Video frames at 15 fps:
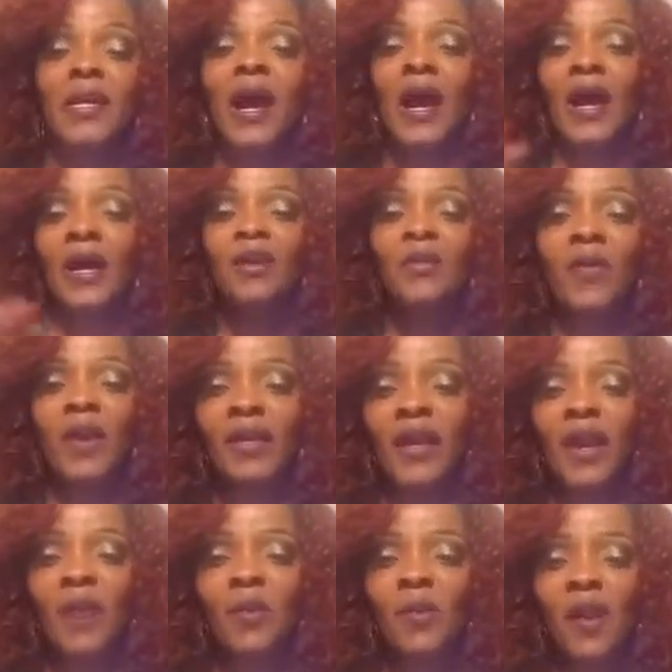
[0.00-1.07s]
Hi, Coretta.
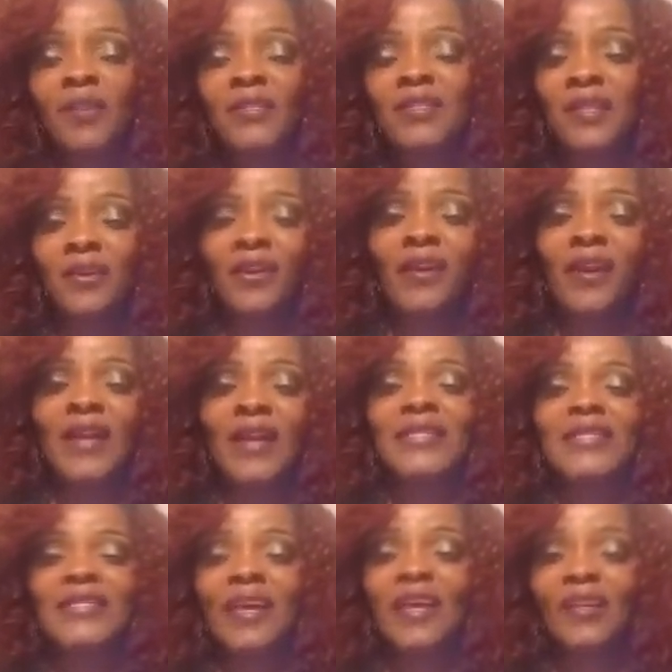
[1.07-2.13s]
How are you, dear?
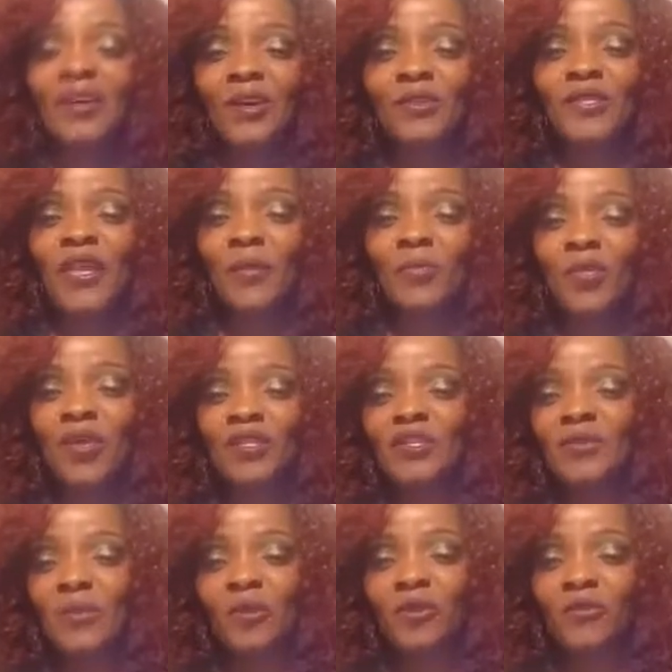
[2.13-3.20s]
Say hello to that precious,
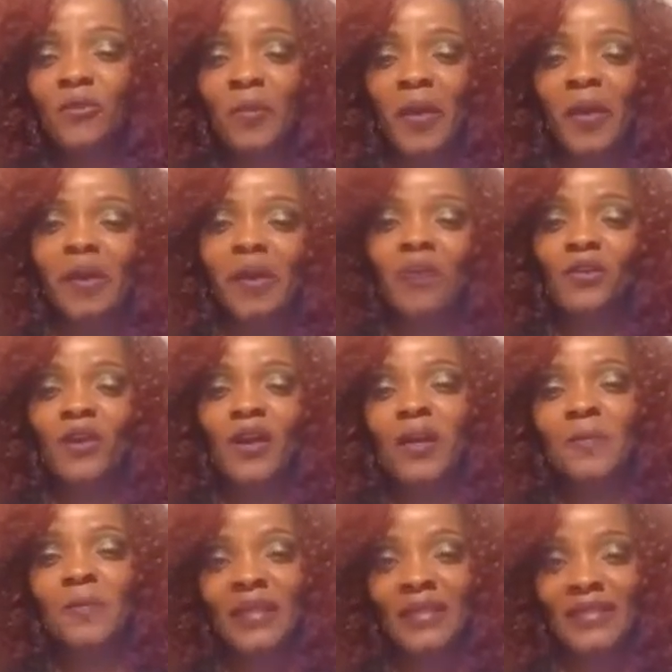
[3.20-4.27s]
beautiful baby and your
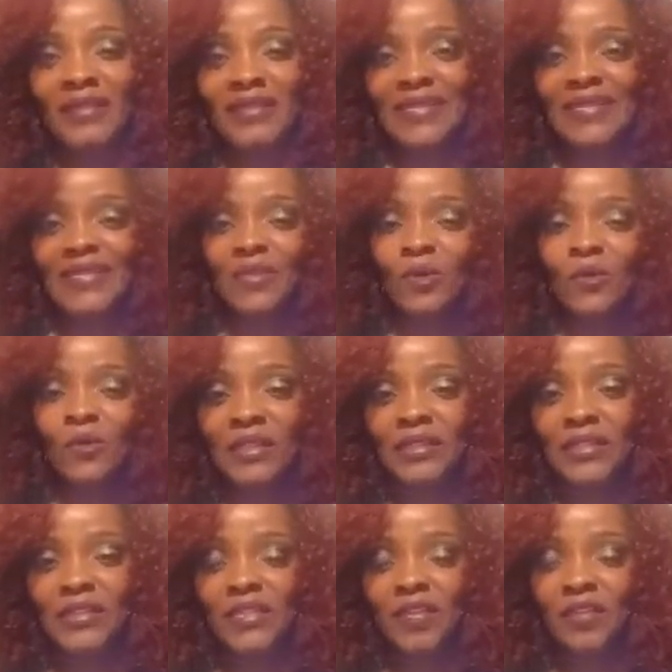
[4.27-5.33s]
hubby. So good
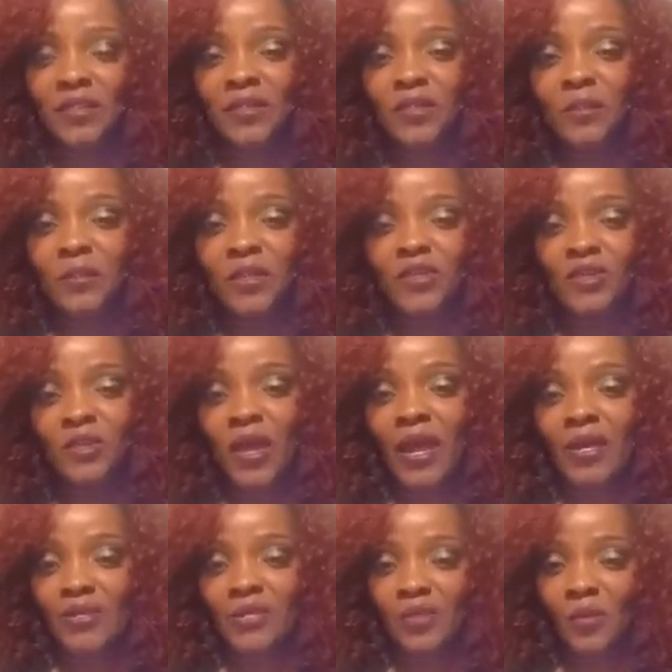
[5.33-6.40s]
to see you, dear. Miss you
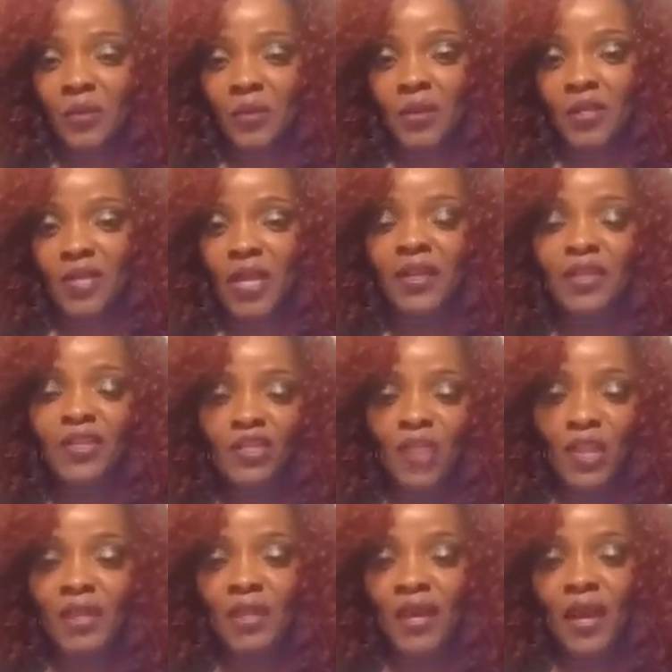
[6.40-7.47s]
guys so much. Hi,
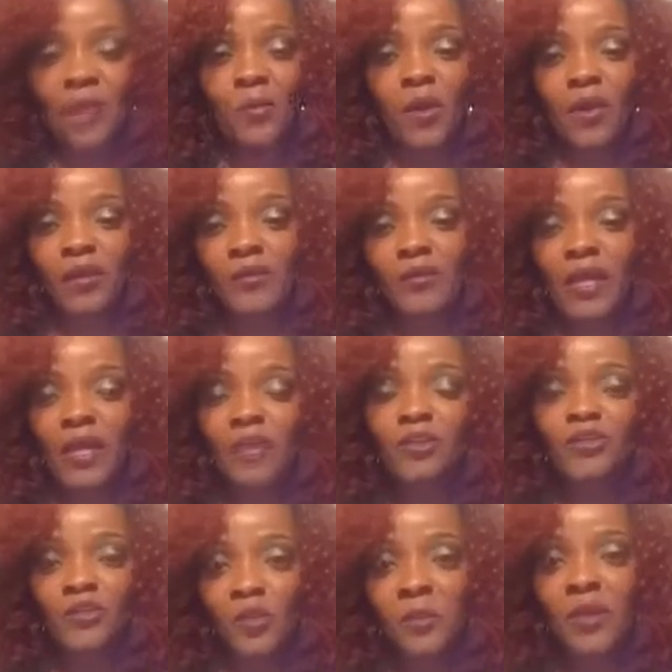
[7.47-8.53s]
Kashala. How are you? Thank you
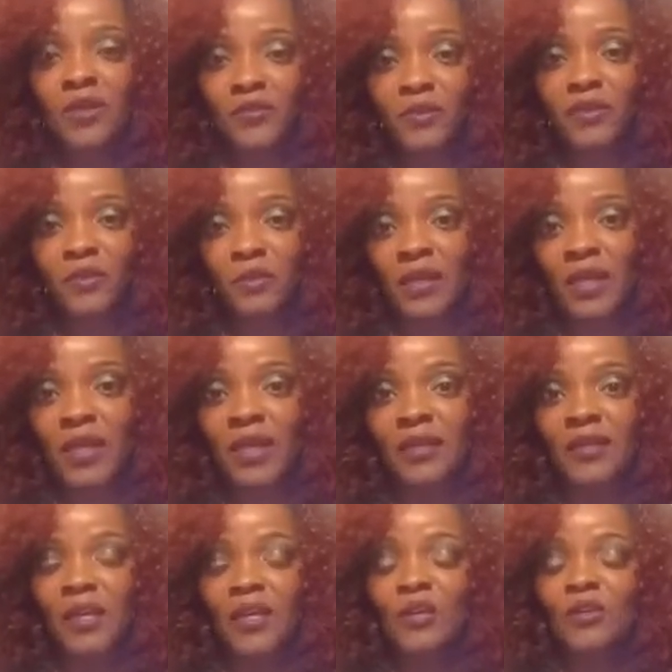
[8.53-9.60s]
so much for tuning
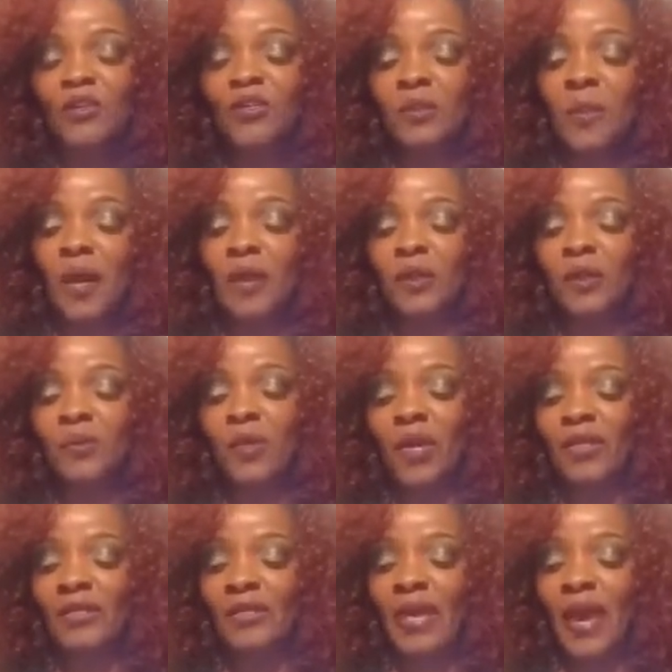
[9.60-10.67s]
in to the Mahogany
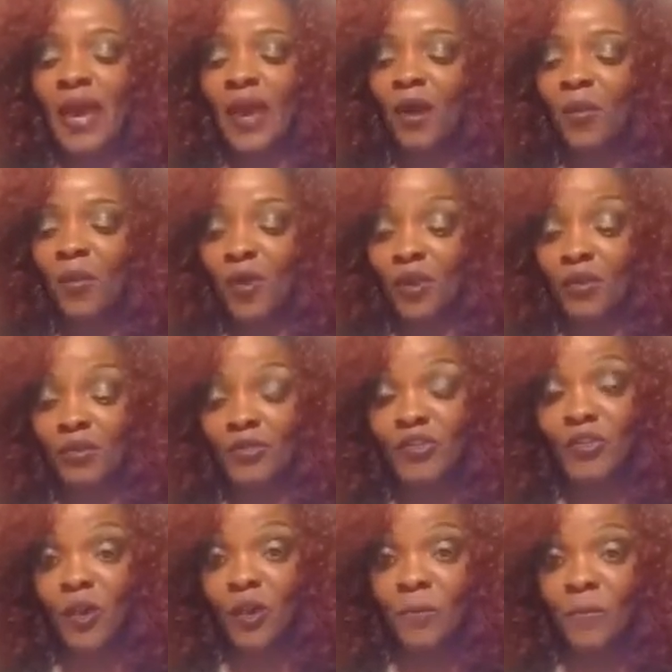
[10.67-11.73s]
Bronze Hour.
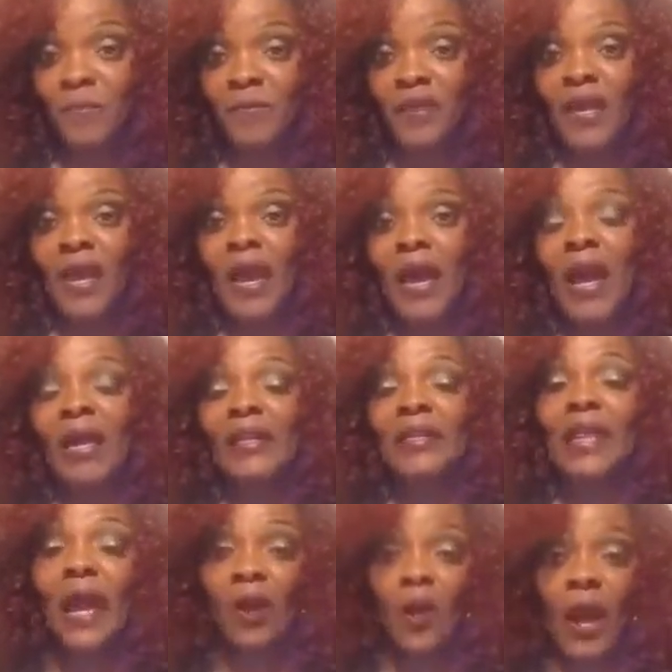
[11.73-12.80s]
So,
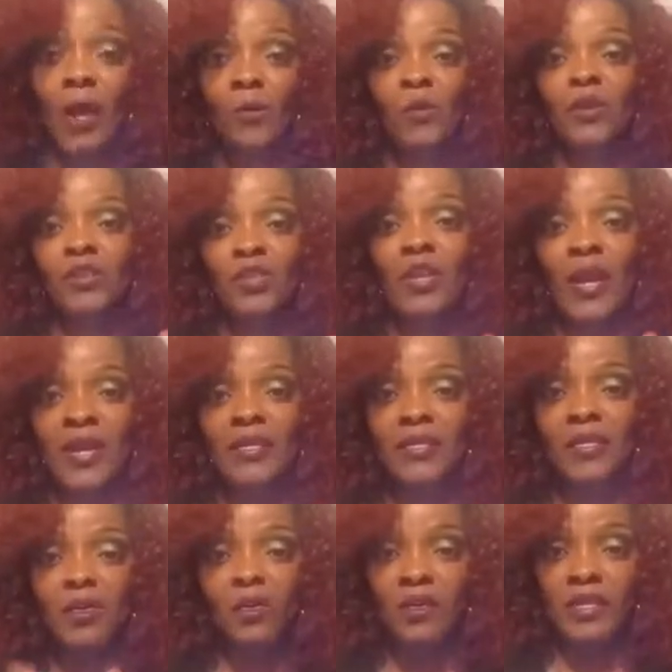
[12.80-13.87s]
now, I want you guys
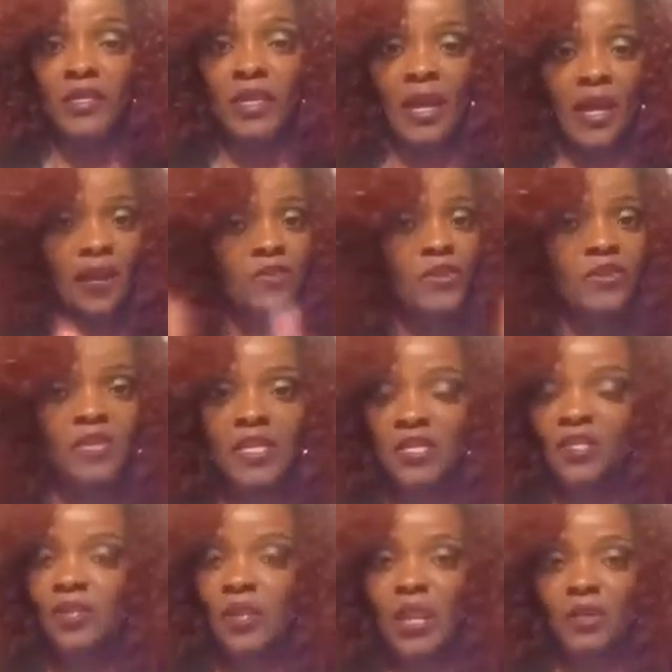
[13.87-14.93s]
to know this. I have your
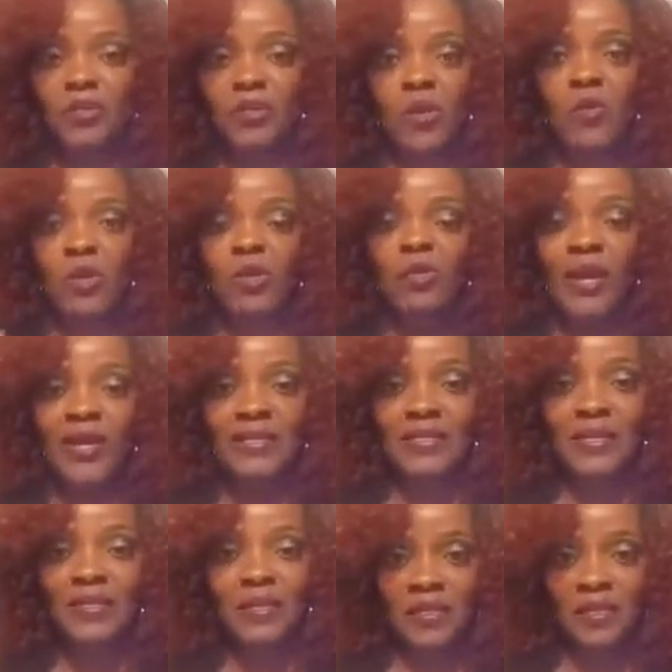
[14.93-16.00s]
attention now, so I want you guys
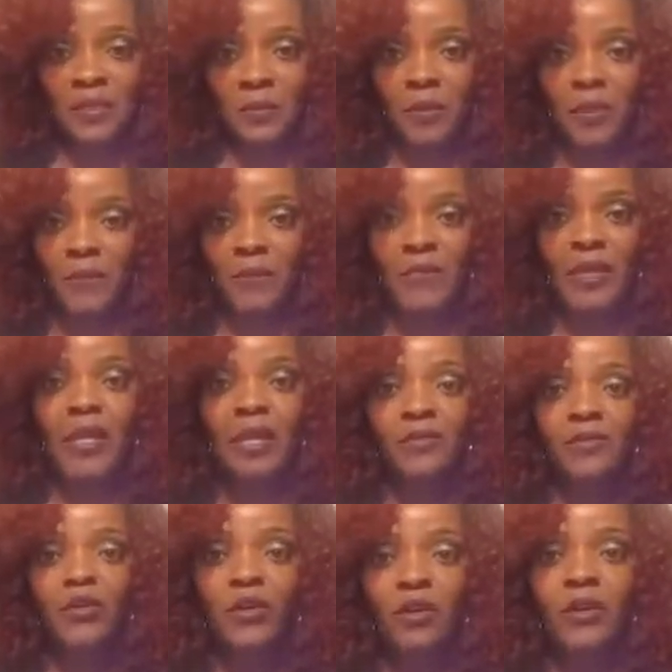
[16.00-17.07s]
to listen to me. If
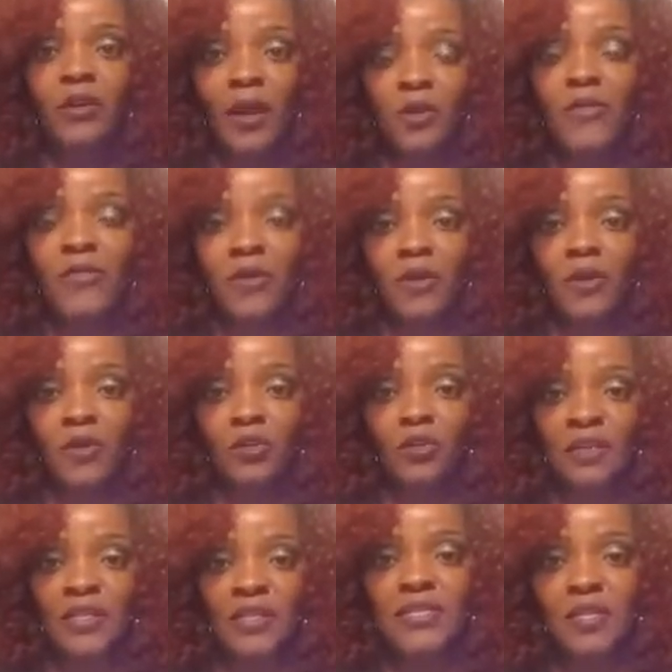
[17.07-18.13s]
you're out there and you're
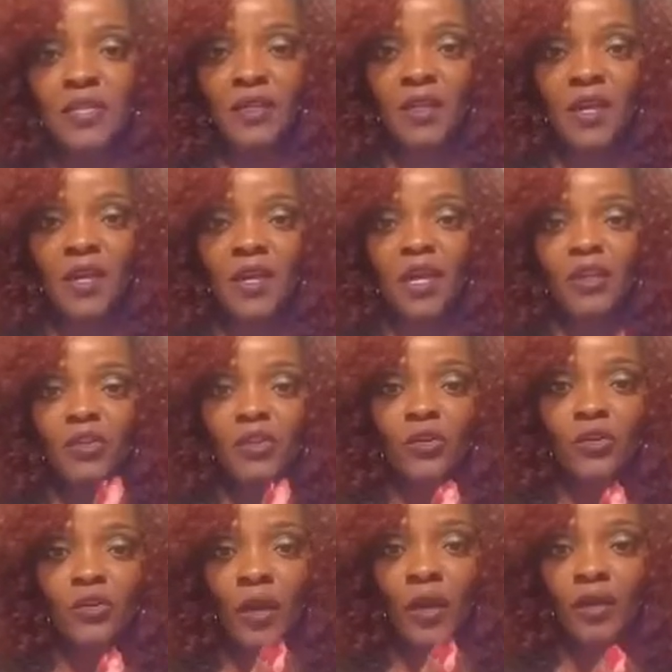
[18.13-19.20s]
listening and
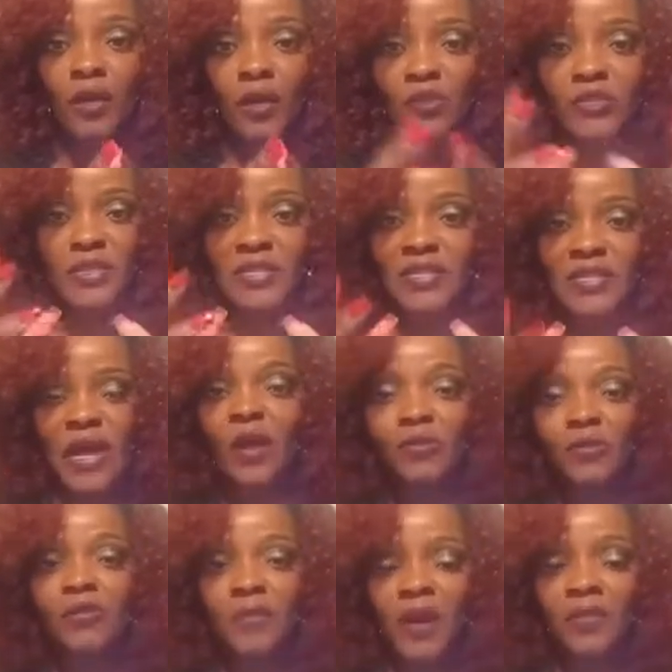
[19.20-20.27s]
you're under the
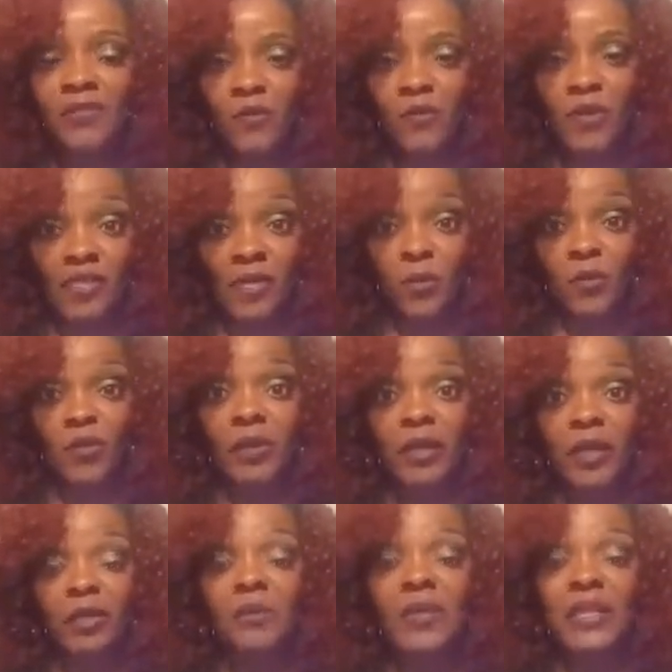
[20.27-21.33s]
sound of my voice, I want you to
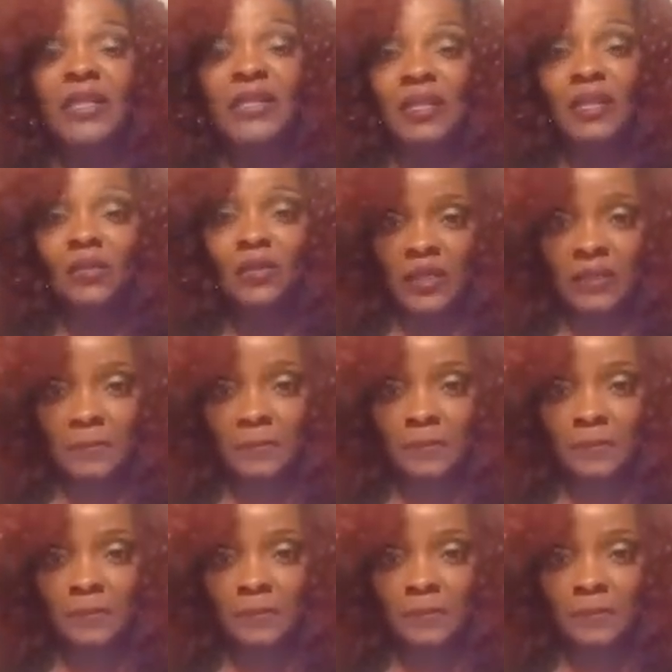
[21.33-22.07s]
hear me clearly.